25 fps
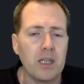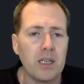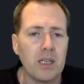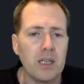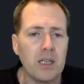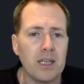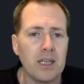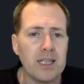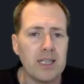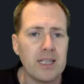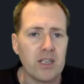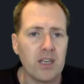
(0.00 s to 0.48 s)

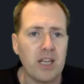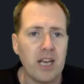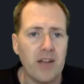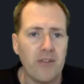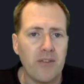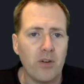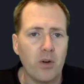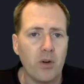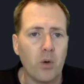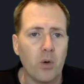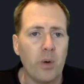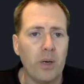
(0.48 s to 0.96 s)
Let's go and have
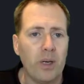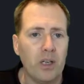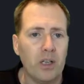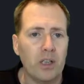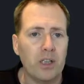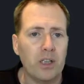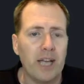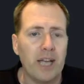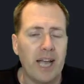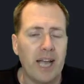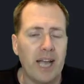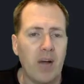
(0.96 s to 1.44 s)
a quick look
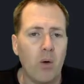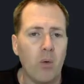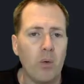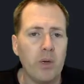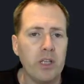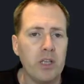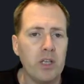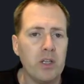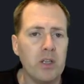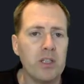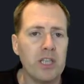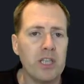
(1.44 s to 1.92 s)
at how we
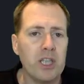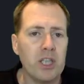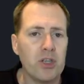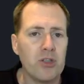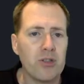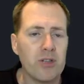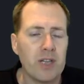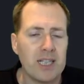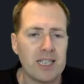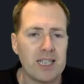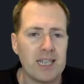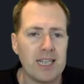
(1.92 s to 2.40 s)
use these
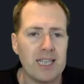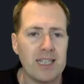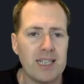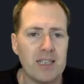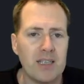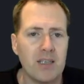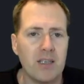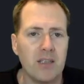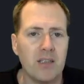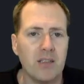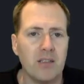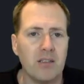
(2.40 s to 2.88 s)

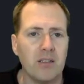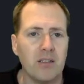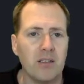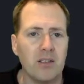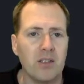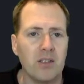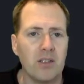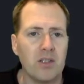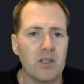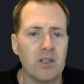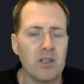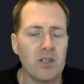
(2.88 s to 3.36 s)
translator
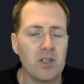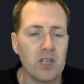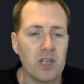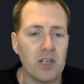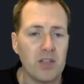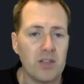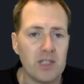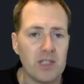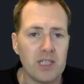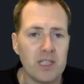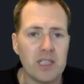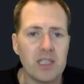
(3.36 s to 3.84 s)

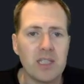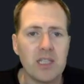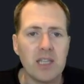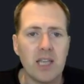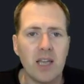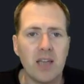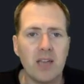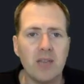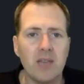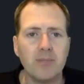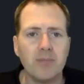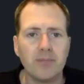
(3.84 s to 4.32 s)
services
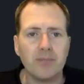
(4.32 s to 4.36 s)
here.